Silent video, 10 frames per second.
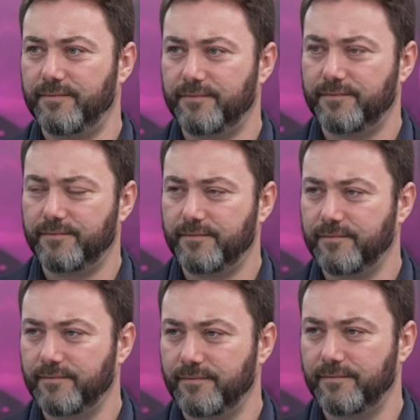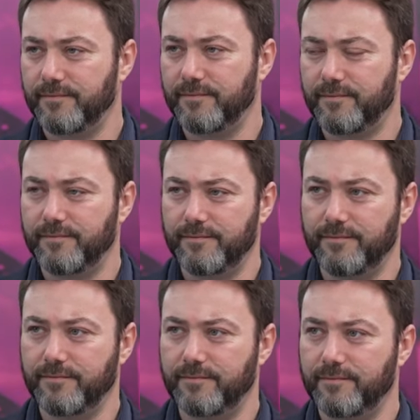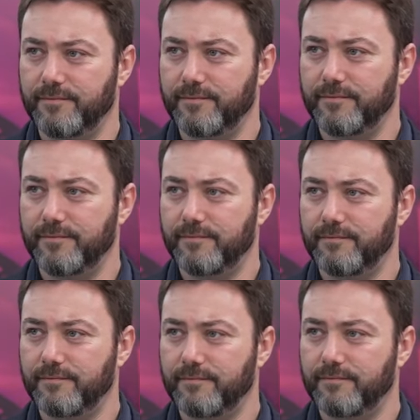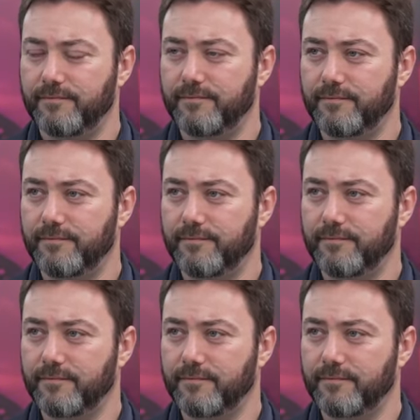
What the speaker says: (silent)